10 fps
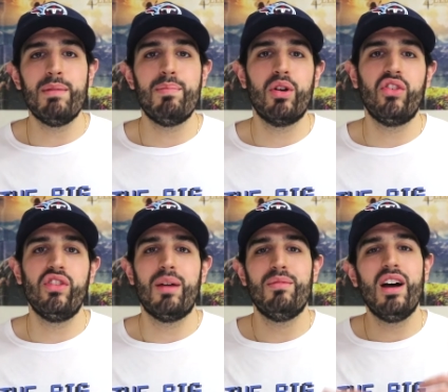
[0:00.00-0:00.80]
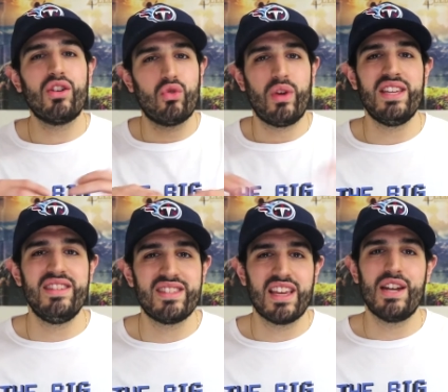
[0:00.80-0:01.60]
me personally, I'm not
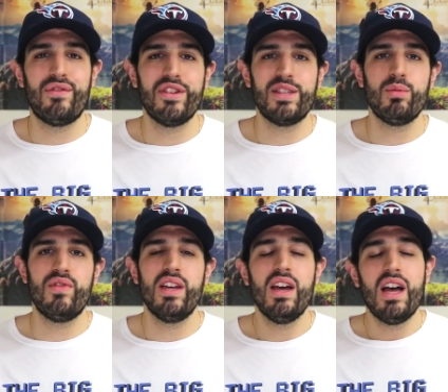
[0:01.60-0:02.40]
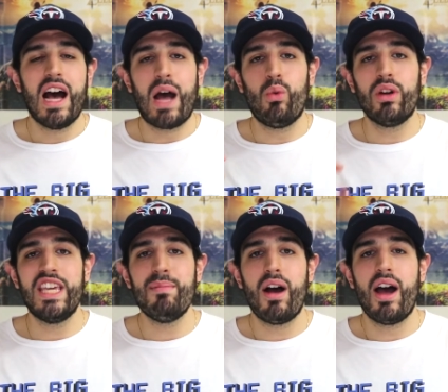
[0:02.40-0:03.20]
crazy excited for this movie. I will
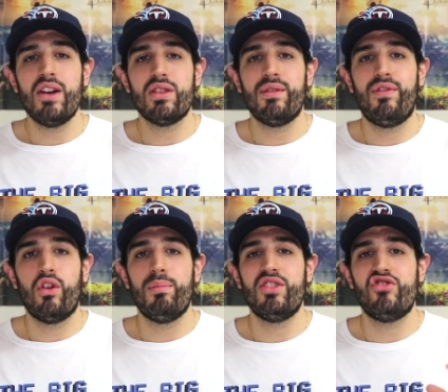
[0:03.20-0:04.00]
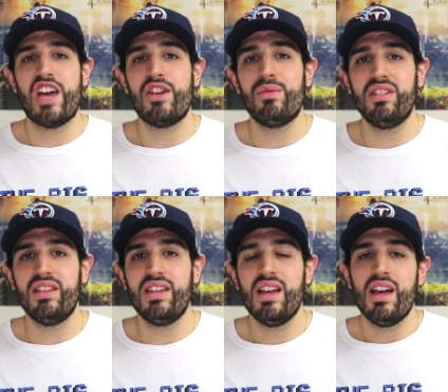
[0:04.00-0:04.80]
keep my eyes out for it, but
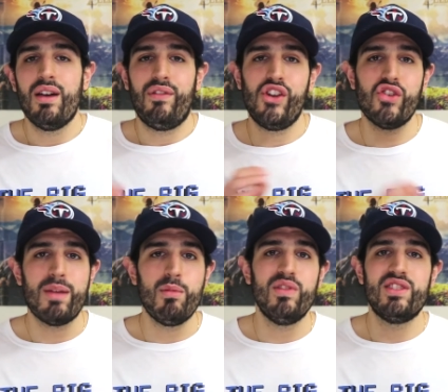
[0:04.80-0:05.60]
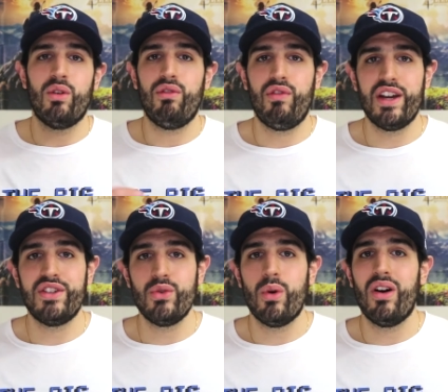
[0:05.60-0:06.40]
generally video game movies don't fare
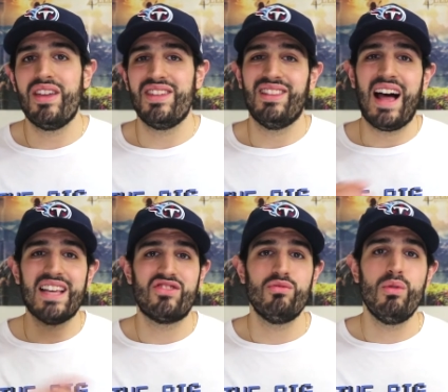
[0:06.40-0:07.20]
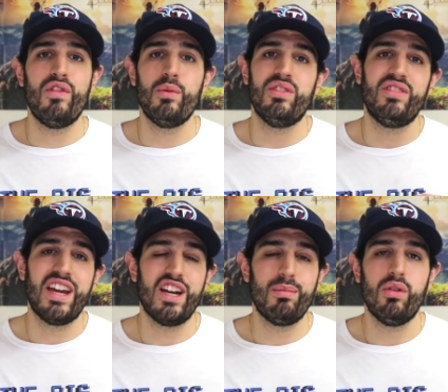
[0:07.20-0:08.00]
too well and the last two movie was
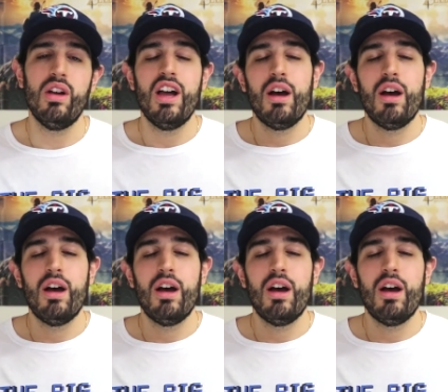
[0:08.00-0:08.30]
terrible